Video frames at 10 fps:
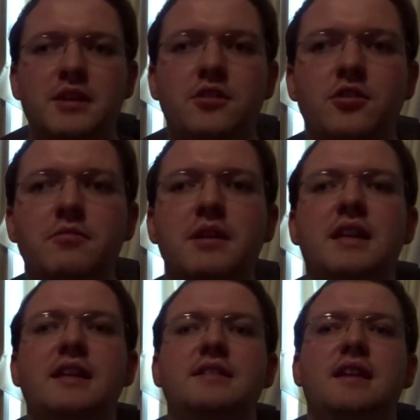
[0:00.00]
YouTube
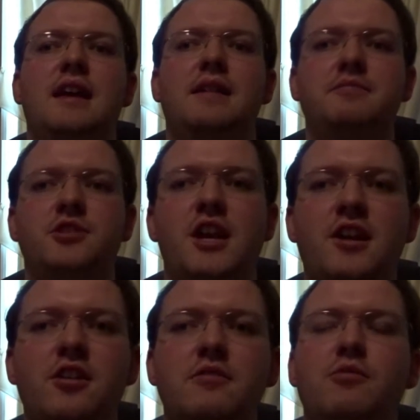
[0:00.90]
Biddies. I'm
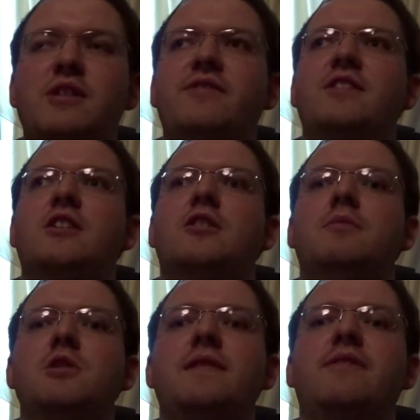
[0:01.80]
Jacob with another
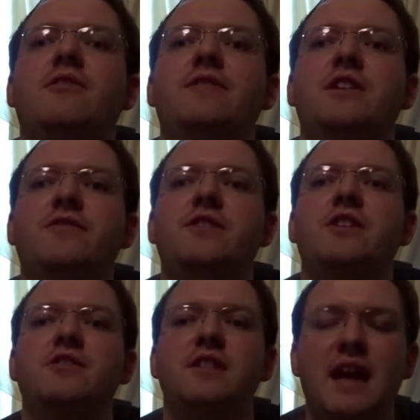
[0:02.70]
movie review for
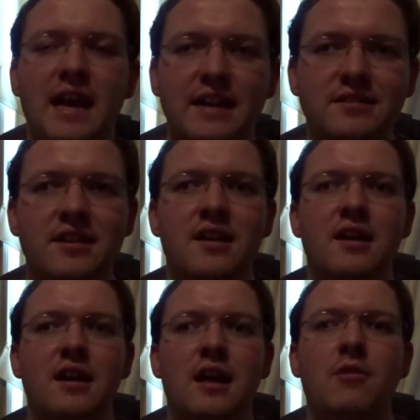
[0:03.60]
you guys.
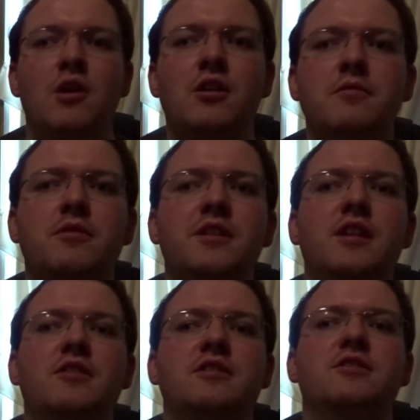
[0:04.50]
And welcome to
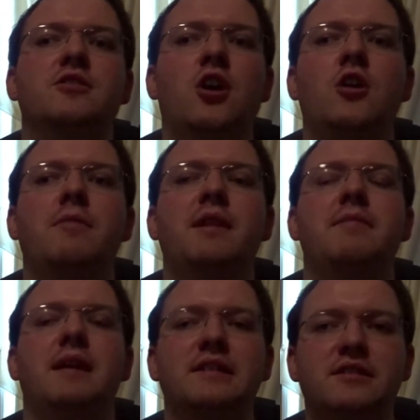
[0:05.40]
another installment
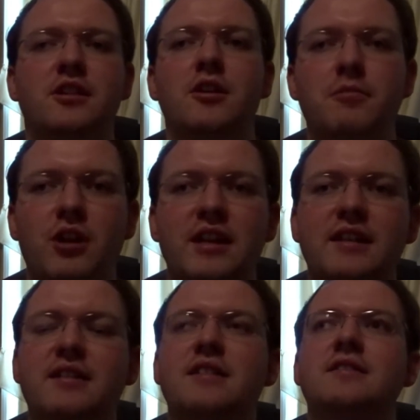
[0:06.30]
in my
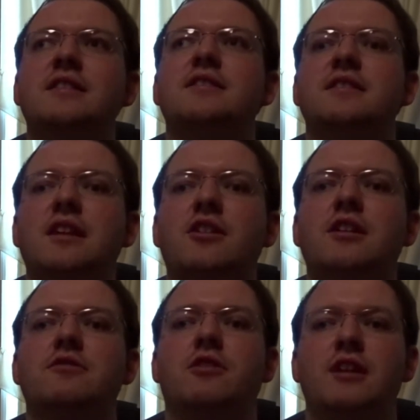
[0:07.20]
Celebrating Disney
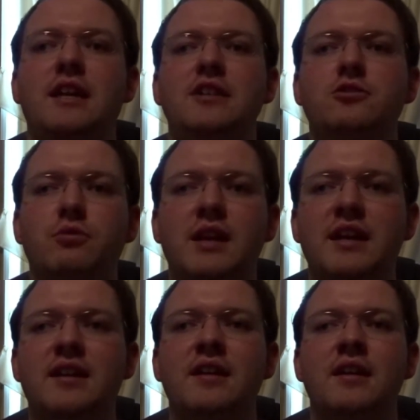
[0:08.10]
series where each
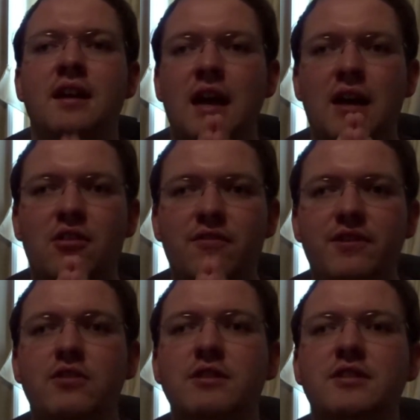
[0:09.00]
week I
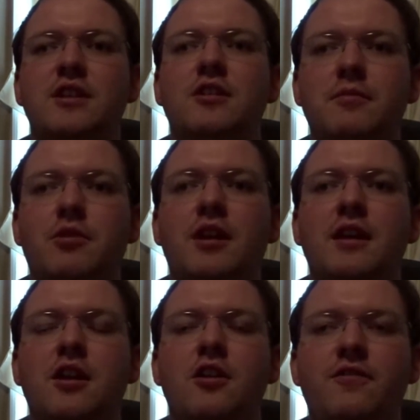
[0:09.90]
review and
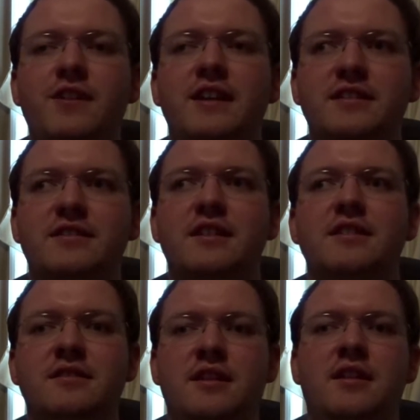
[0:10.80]
celebrate all things
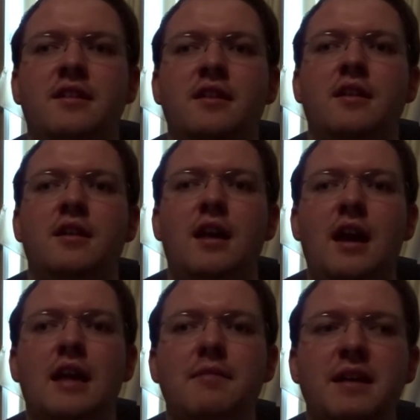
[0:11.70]
Disney,
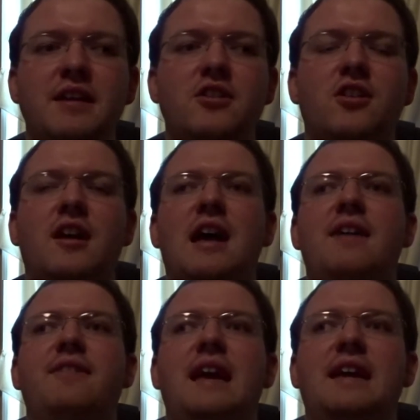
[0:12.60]
animated or
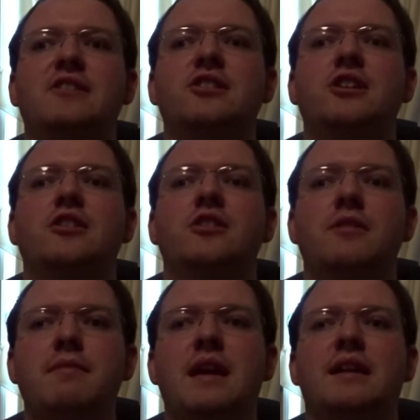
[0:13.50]
live action under
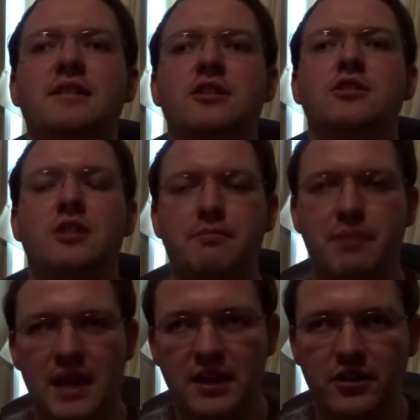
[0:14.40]
the main Disney
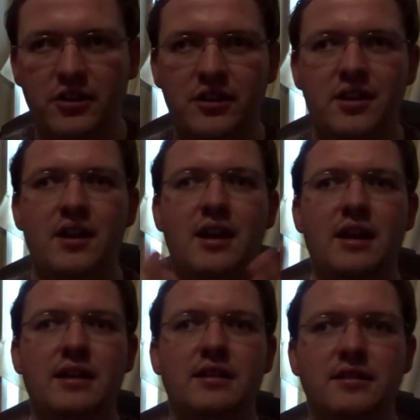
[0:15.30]
banner.
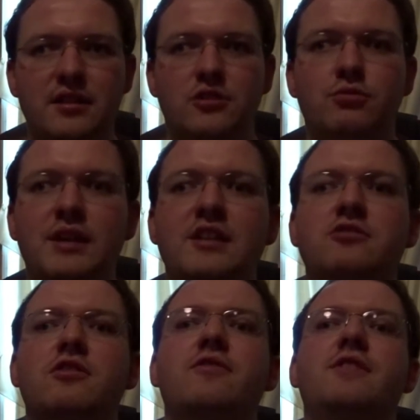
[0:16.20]
And in this
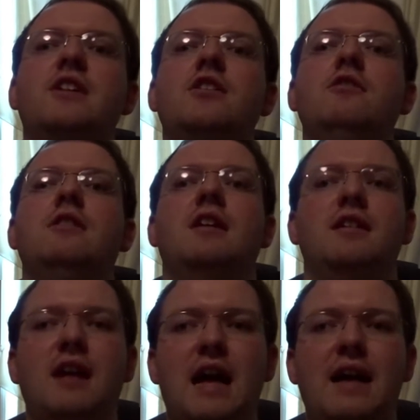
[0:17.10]
week's review,
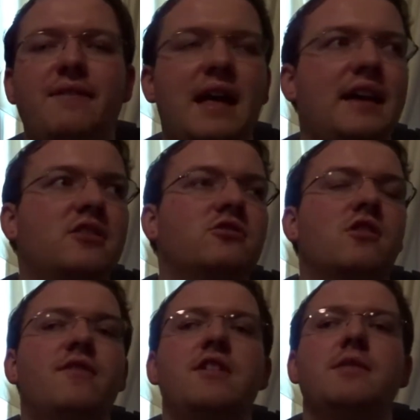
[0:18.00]
a live action
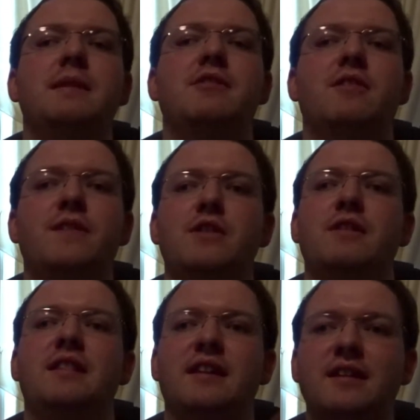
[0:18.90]
review, I'll be
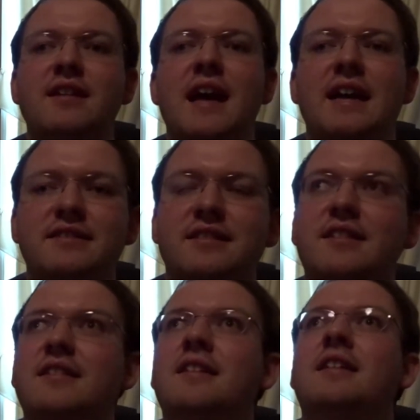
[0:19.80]
reviewing the
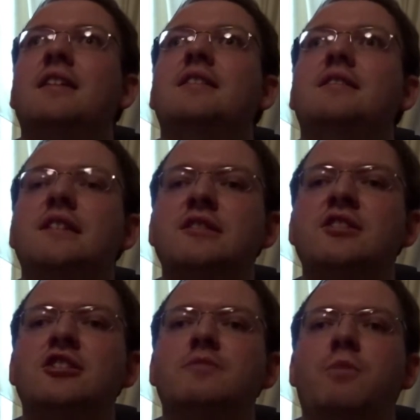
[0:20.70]
classic
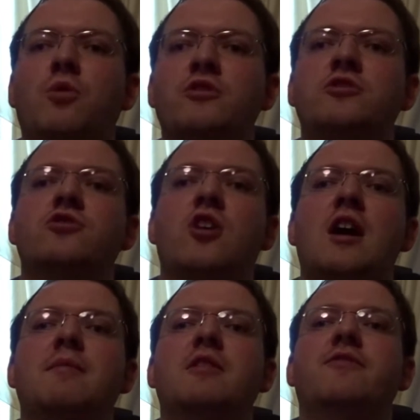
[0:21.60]
Disney sports
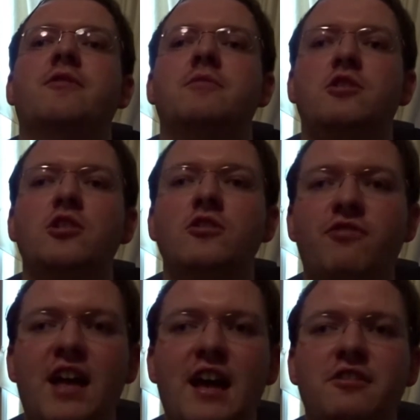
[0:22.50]
drama from
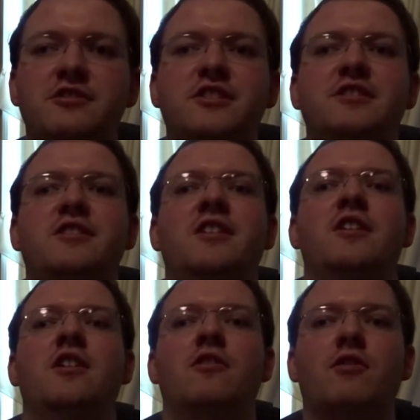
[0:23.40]
2000,
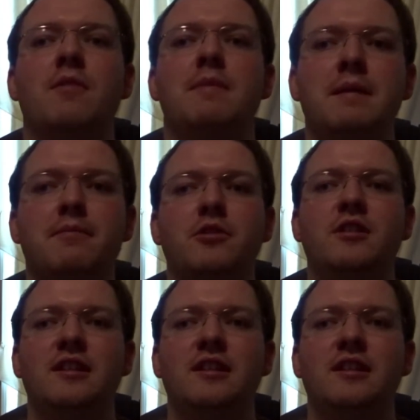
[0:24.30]
Remember the